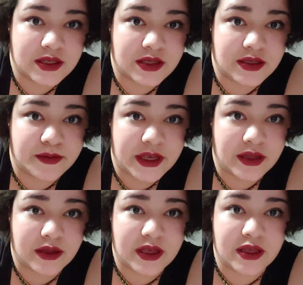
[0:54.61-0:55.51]
It's
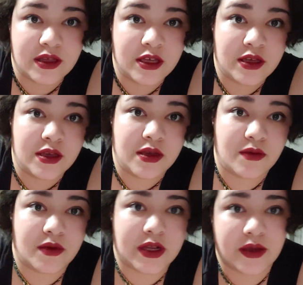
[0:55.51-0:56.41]
mainly
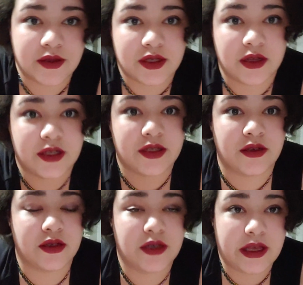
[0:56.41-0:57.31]
when I was on a
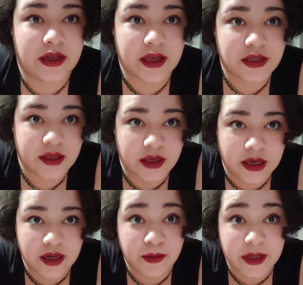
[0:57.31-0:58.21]
certain
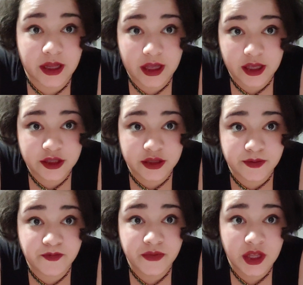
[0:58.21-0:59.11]
antipsychotic medication.